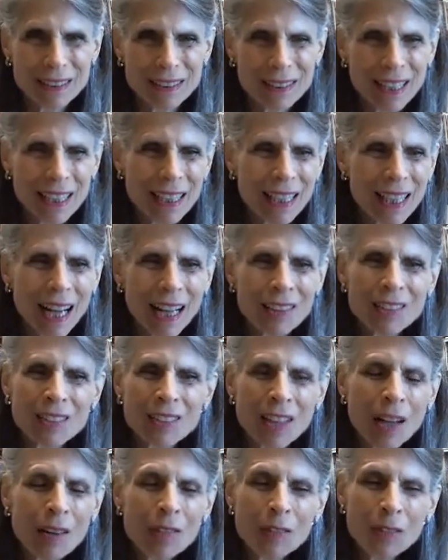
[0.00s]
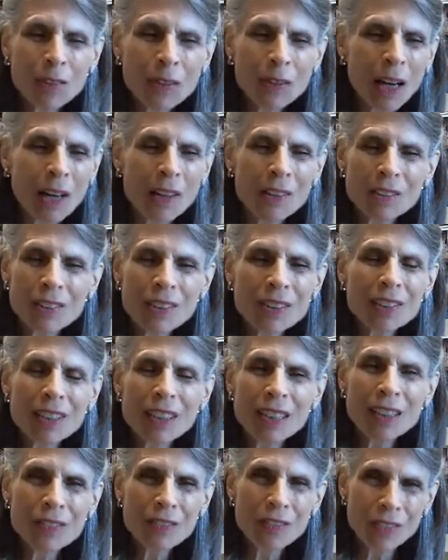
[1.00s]
that God's love for us is
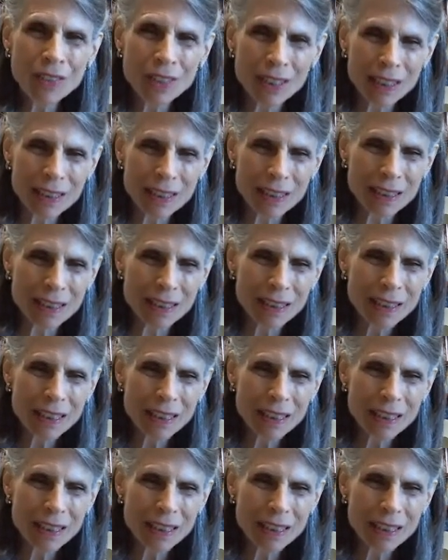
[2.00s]
infinite,